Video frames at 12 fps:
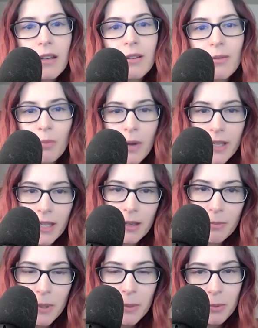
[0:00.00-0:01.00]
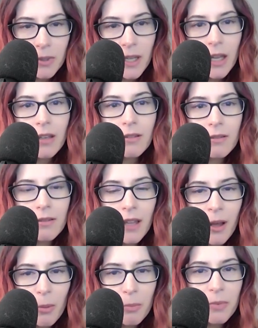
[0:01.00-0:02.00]
why can't people get the
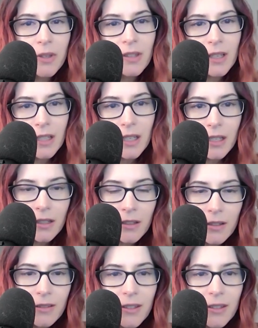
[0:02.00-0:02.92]
help that they need and